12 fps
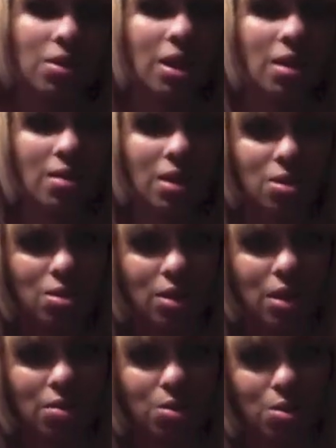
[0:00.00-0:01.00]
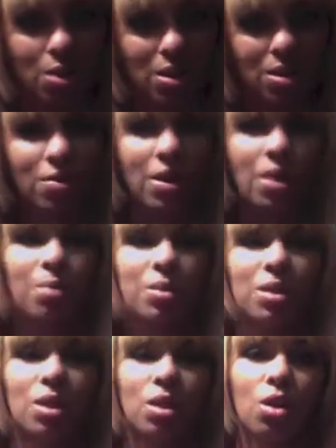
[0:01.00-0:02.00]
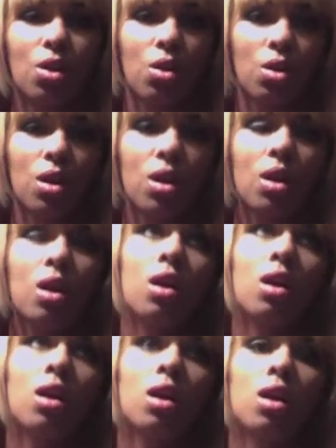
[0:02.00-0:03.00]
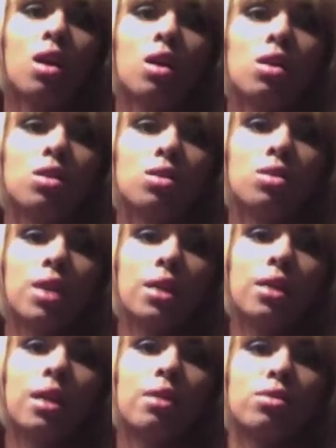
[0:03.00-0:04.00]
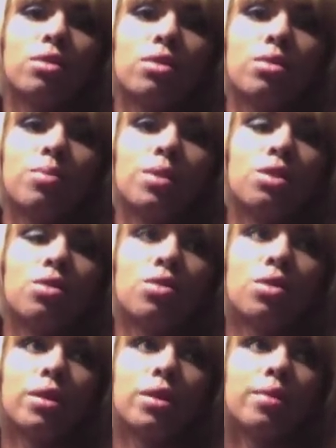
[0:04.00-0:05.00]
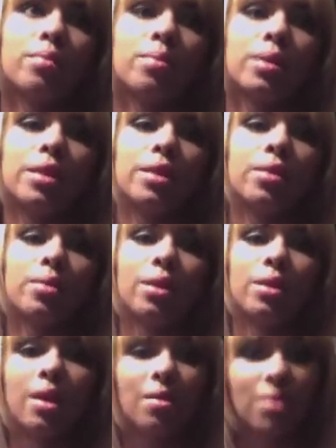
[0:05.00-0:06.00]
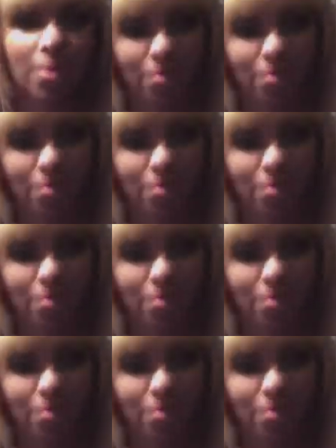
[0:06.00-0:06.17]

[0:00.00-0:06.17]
account now, so you have to request to follow me. It's a long, dragged out, stupid story. But anyway, you have to